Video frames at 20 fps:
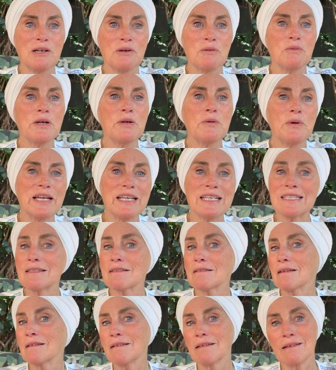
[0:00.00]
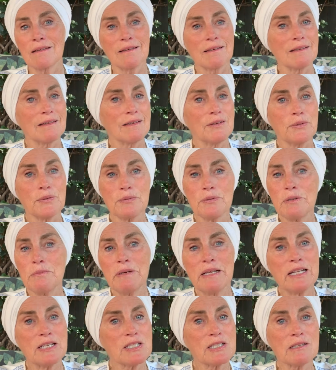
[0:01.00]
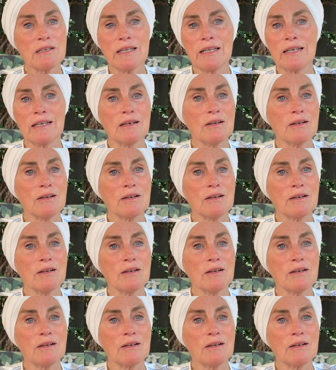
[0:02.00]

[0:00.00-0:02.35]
We waste 3 minutes looking